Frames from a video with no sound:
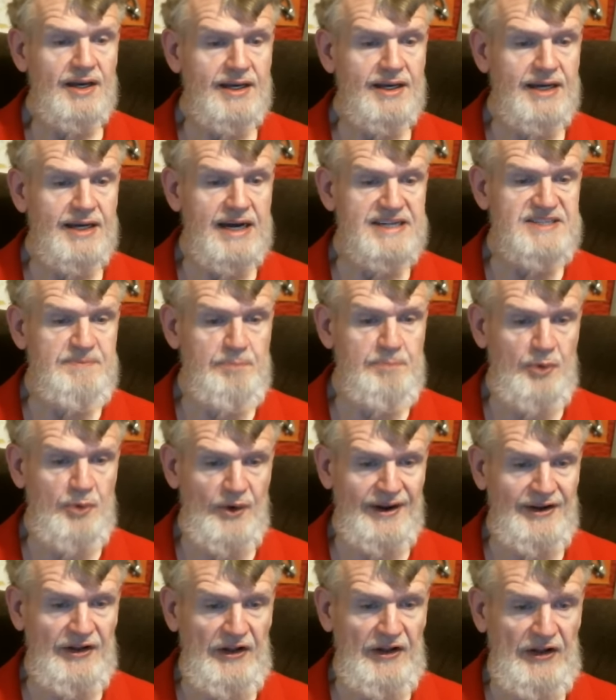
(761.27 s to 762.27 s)
Gus
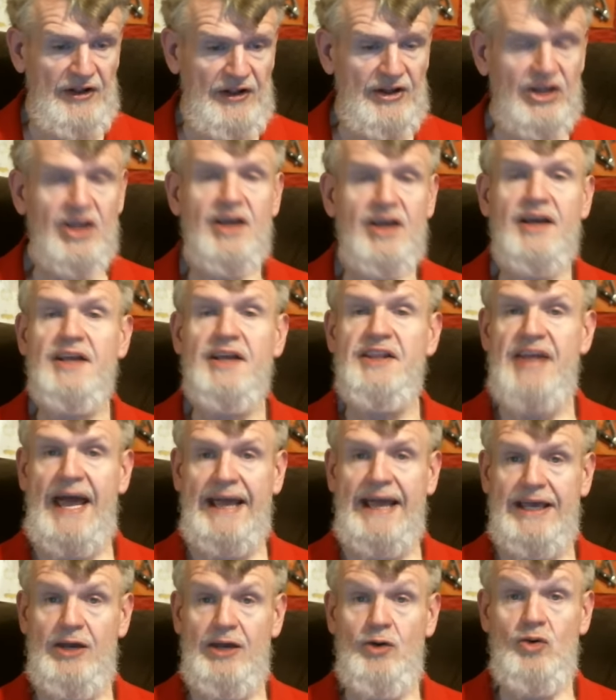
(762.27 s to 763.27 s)
Pringle.
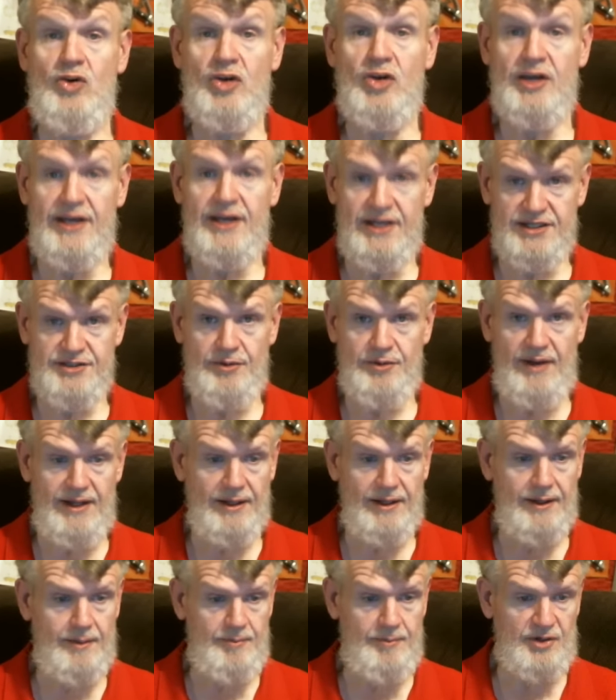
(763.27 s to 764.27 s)
Thank you. It is
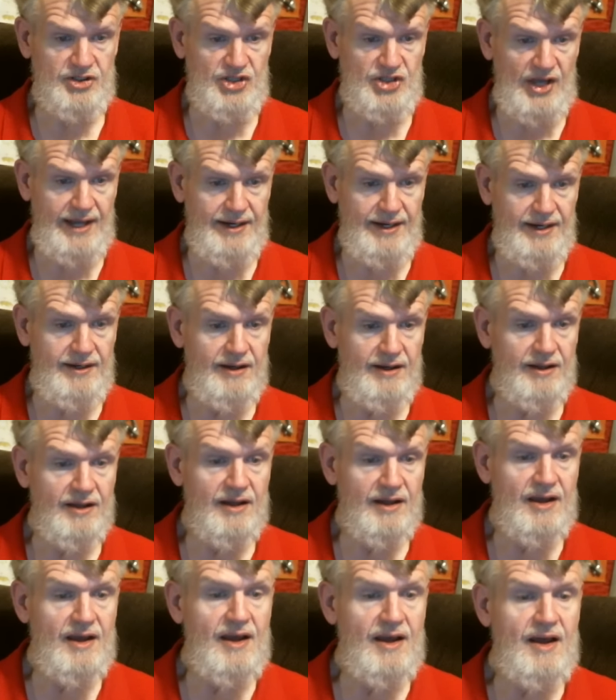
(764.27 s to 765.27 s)
greatly appreciated.
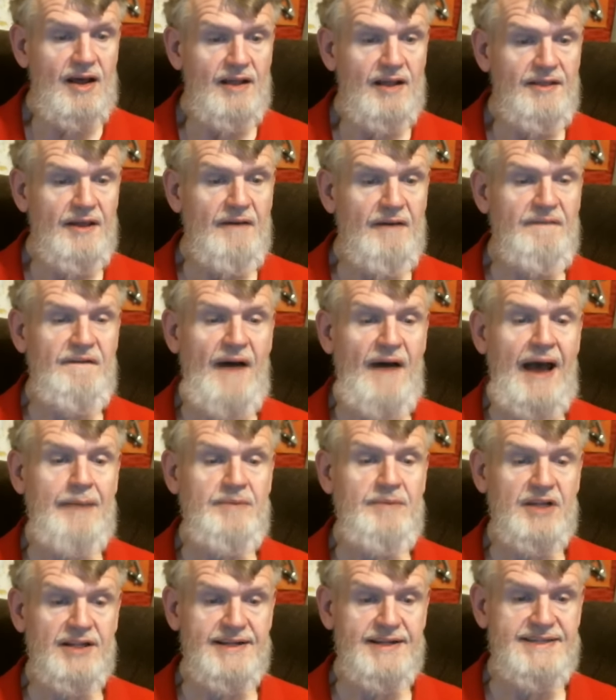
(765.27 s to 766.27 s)
The
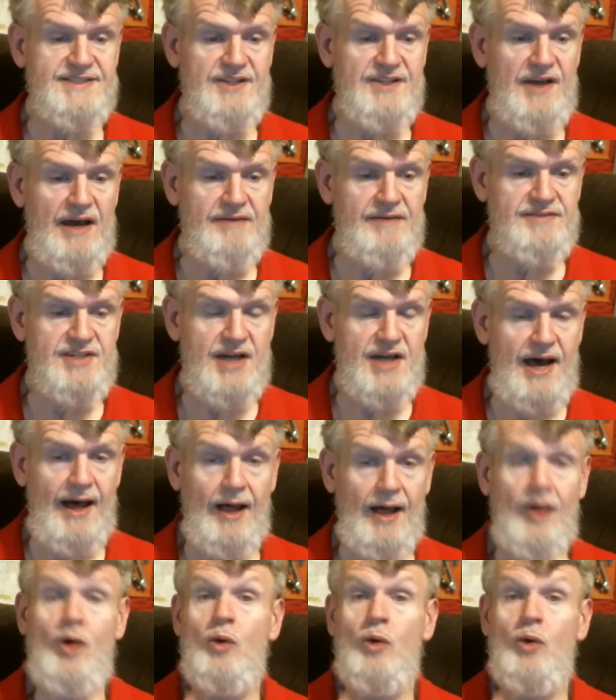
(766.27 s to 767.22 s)
Fabulous Lifestyle.